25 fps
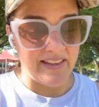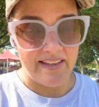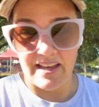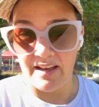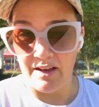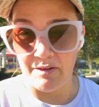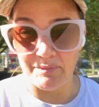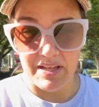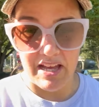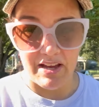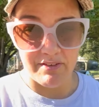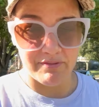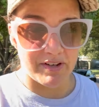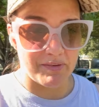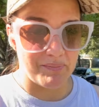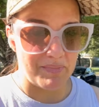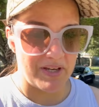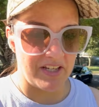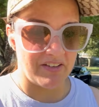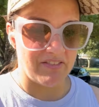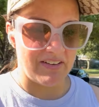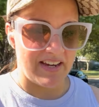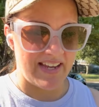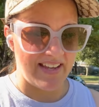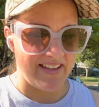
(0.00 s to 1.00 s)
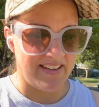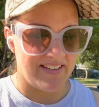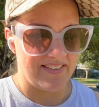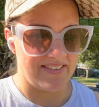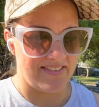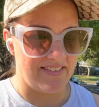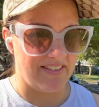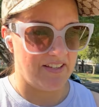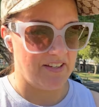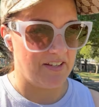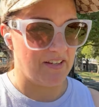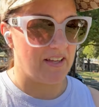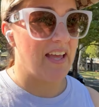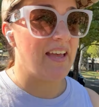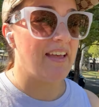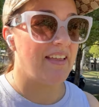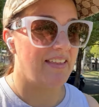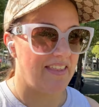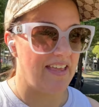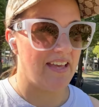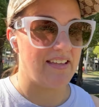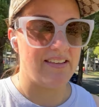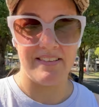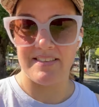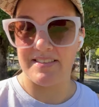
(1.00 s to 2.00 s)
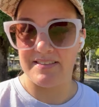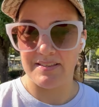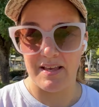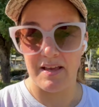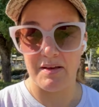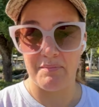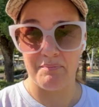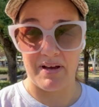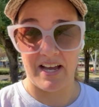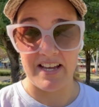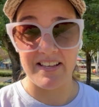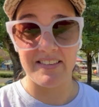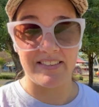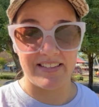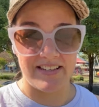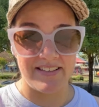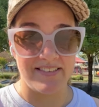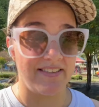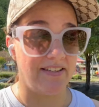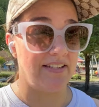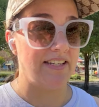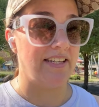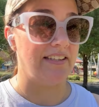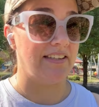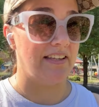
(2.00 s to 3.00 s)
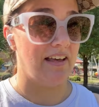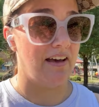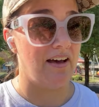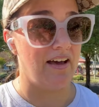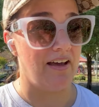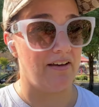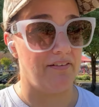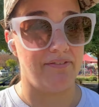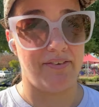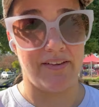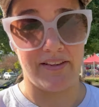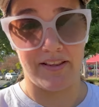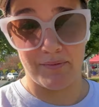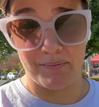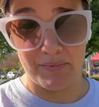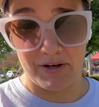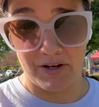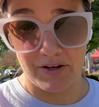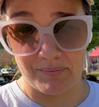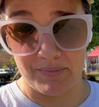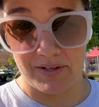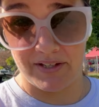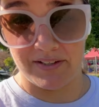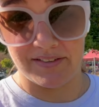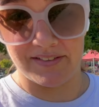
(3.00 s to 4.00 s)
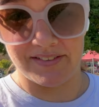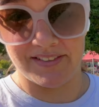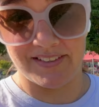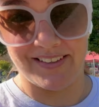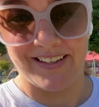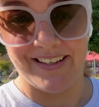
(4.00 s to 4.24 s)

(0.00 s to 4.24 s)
now I'm covering my greys, so that is my season in life at the moment.